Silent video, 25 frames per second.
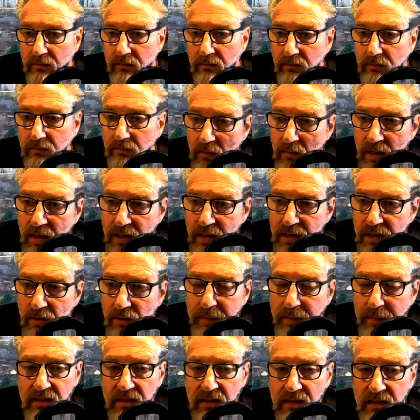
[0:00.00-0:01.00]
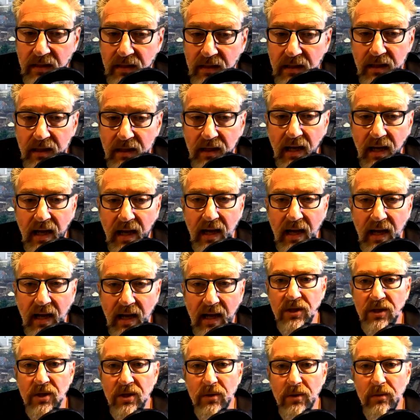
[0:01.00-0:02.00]
in your capacity as
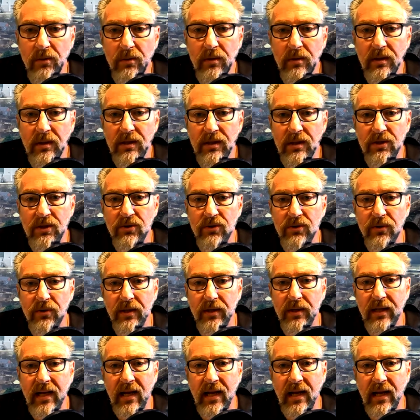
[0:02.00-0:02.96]
unitary councillors